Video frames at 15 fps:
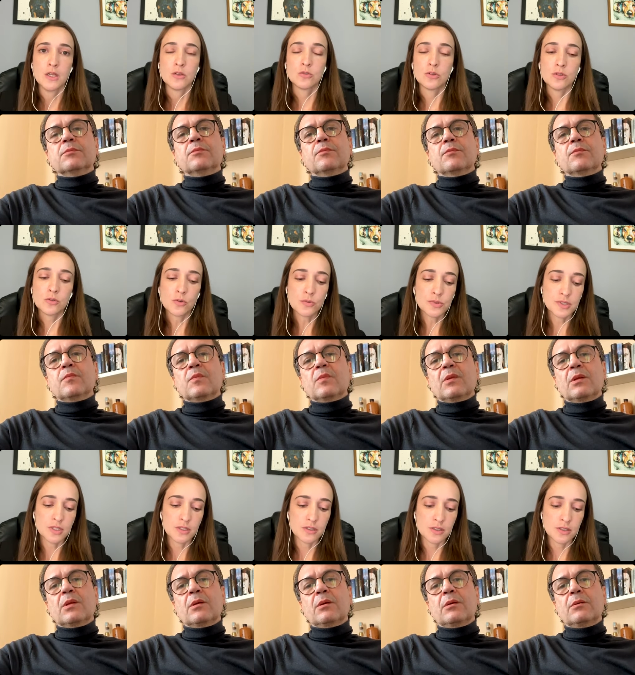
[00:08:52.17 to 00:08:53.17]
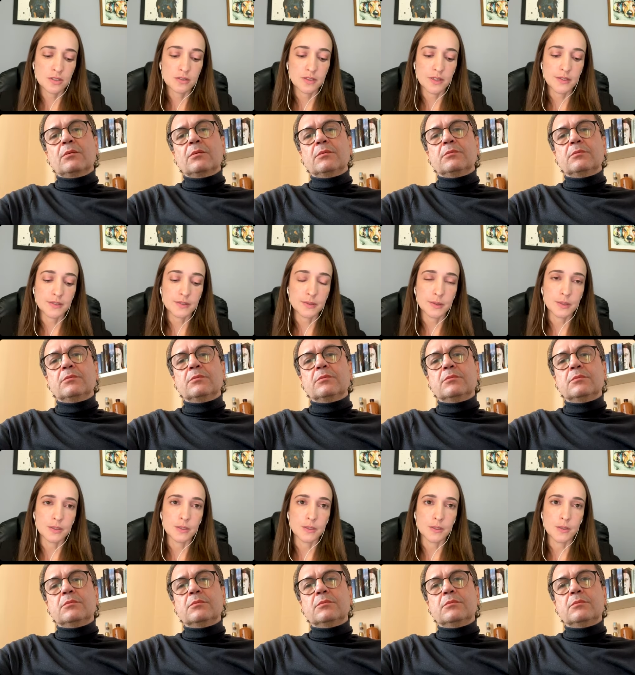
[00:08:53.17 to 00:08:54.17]
Speaker 1: do you consider that
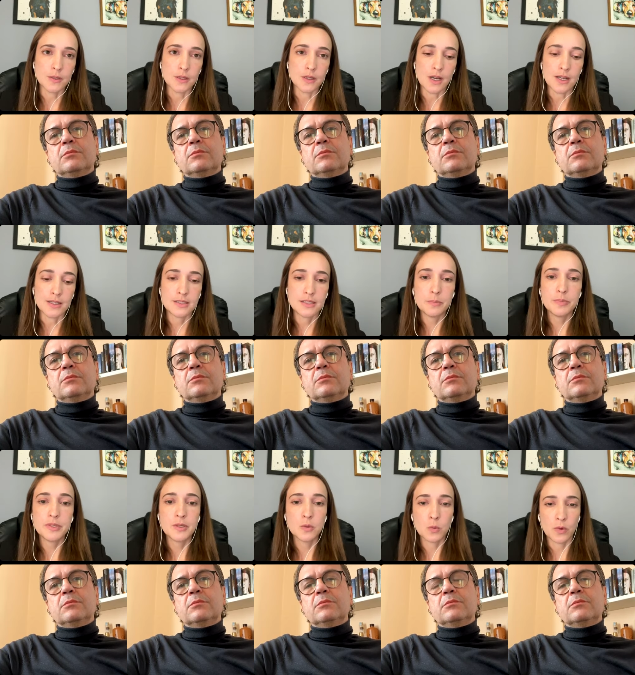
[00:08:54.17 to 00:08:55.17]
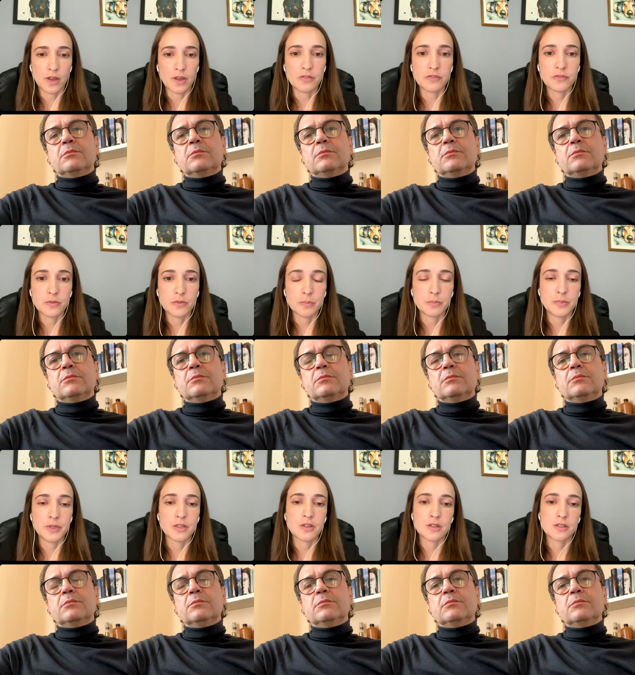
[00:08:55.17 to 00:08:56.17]
uh, a deep Q wave
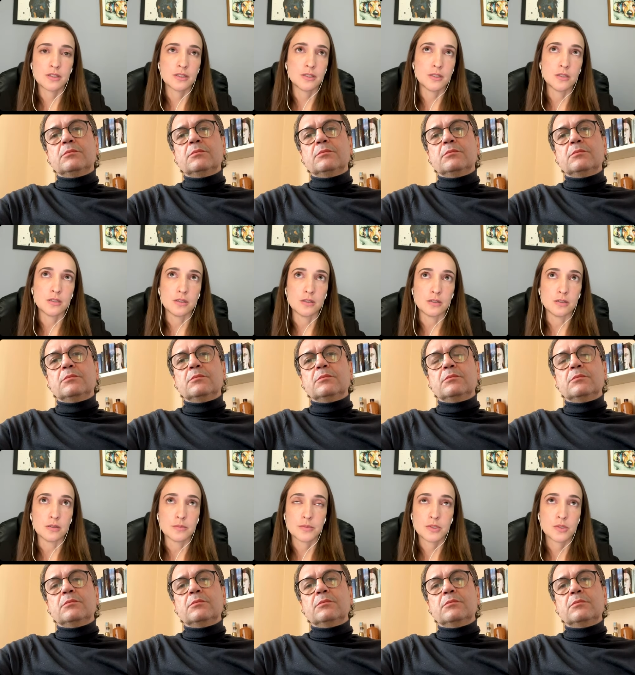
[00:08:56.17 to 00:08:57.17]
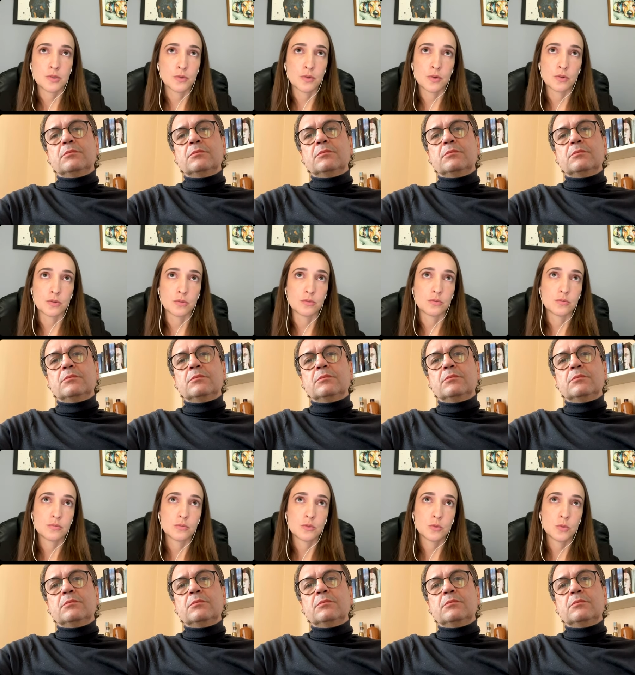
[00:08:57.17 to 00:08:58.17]
bigger than uh, 0,
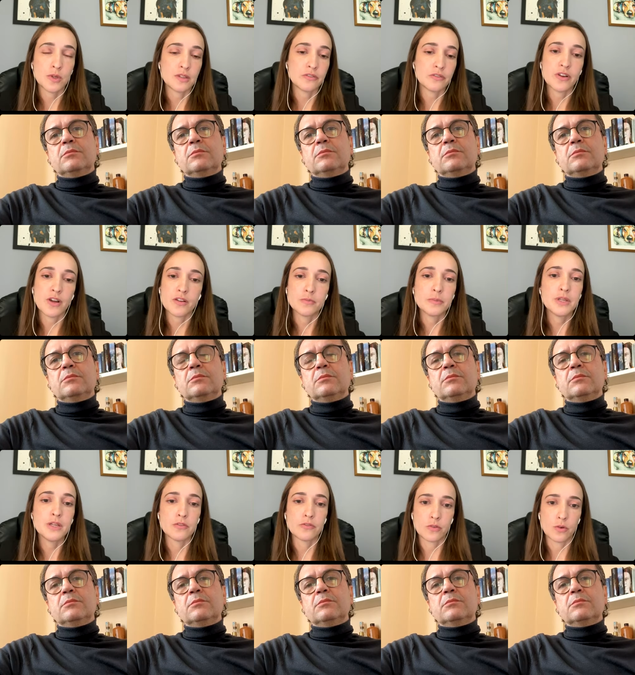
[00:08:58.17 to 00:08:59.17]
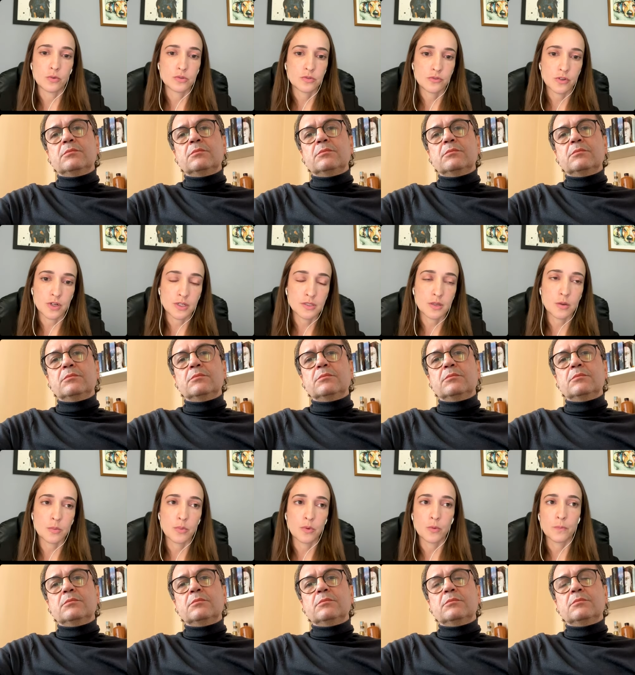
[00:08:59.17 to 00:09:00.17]
25 millivolts, for
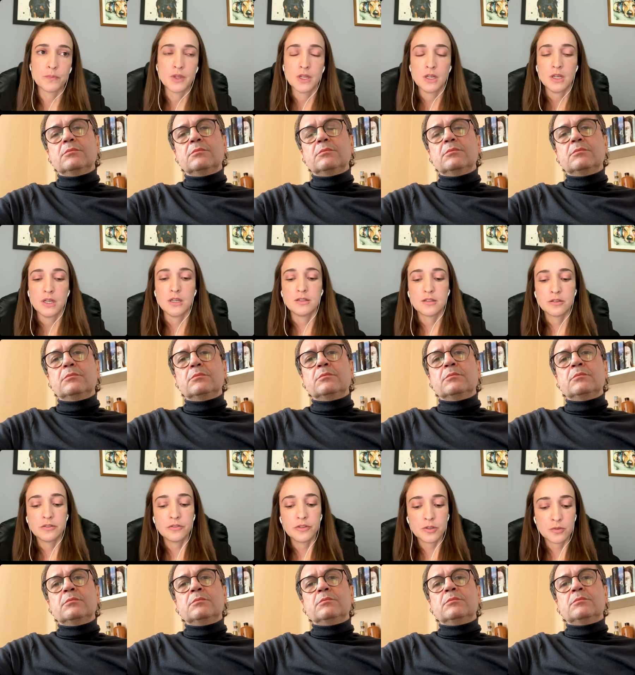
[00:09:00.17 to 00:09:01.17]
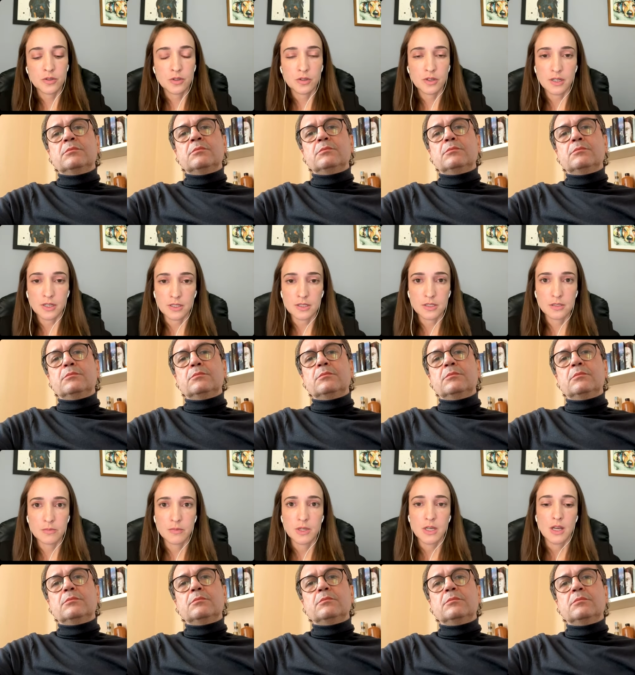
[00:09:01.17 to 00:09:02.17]
example, in the inferior leads
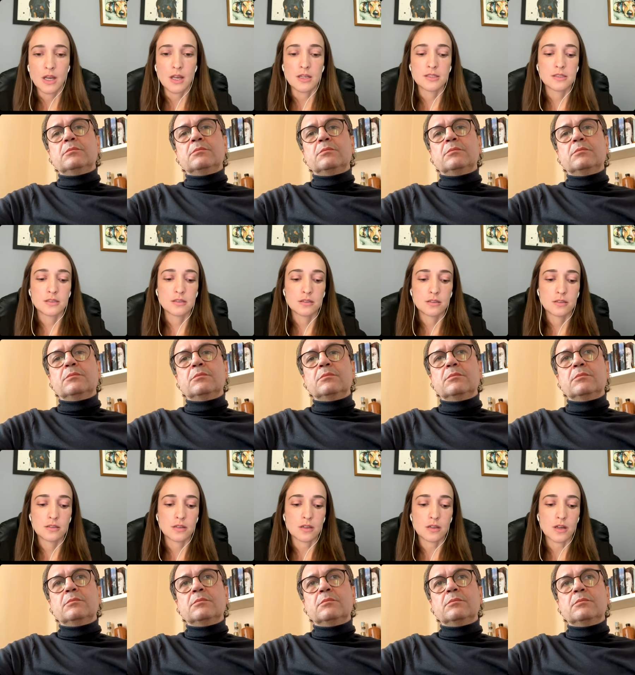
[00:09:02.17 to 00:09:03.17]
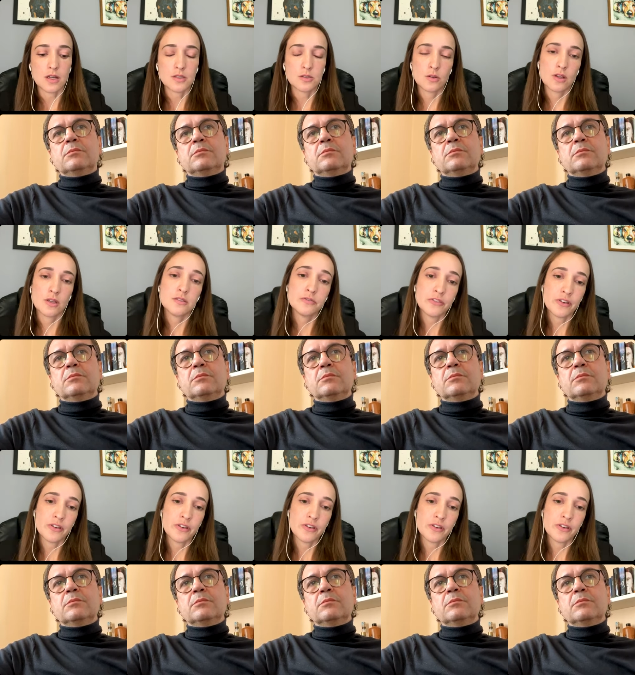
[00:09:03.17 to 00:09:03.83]
as an isolated